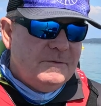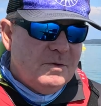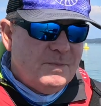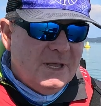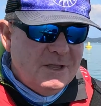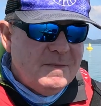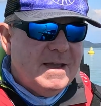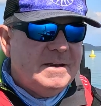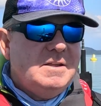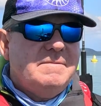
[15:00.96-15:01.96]
if you're belly
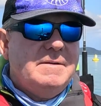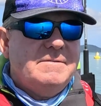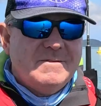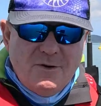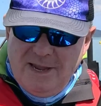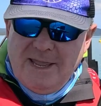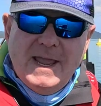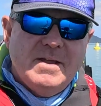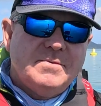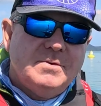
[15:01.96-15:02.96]
mounting, be very
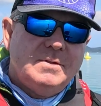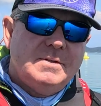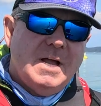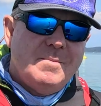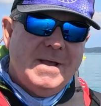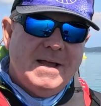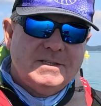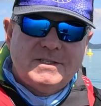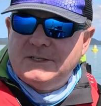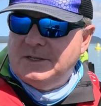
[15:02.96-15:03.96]
careful
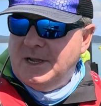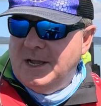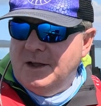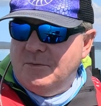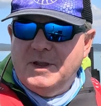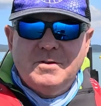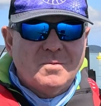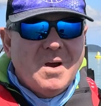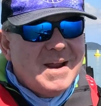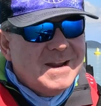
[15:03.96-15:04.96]
about where you're
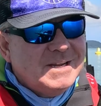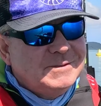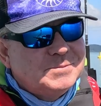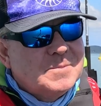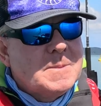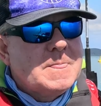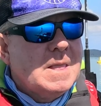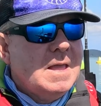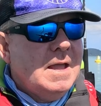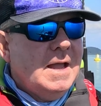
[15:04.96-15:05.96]
riding.
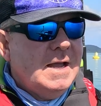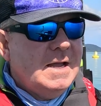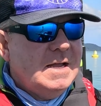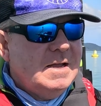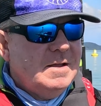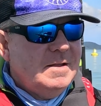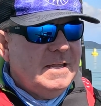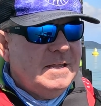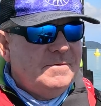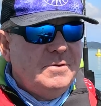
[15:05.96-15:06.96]

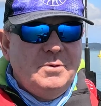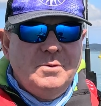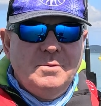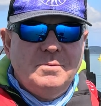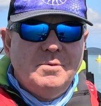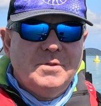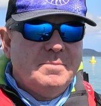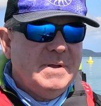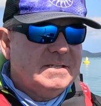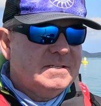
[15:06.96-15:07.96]
If you want
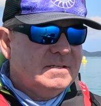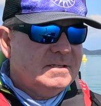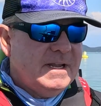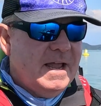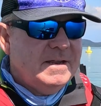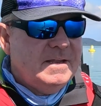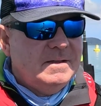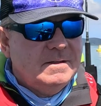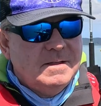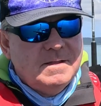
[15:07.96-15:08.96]
the best
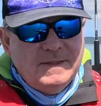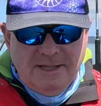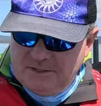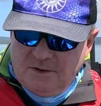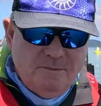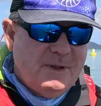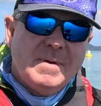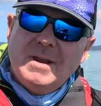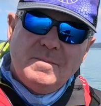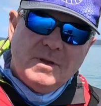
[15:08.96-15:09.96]
sounding, that's got to be
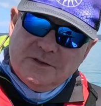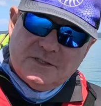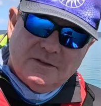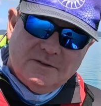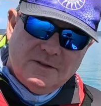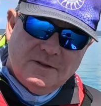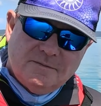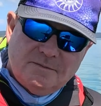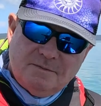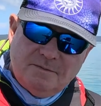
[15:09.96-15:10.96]
better, because
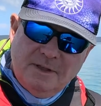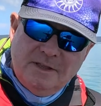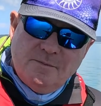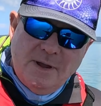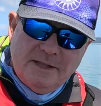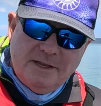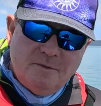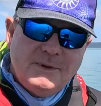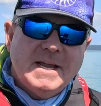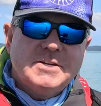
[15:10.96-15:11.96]
the in the belly,
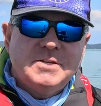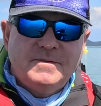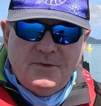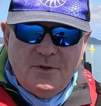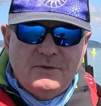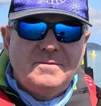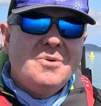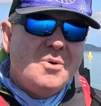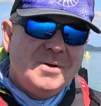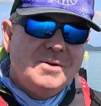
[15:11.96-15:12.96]
it'll be actually further
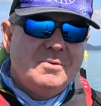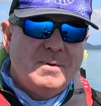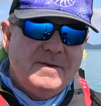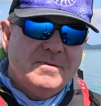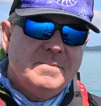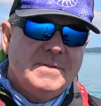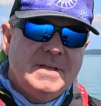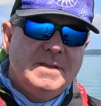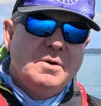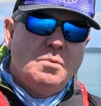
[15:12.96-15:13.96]
forward away from
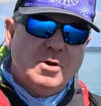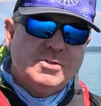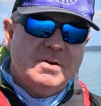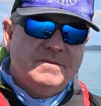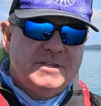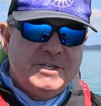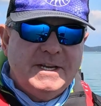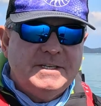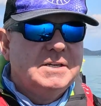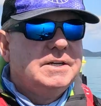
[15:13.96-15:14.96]
the wash of the
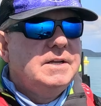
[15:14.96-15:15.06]
jet.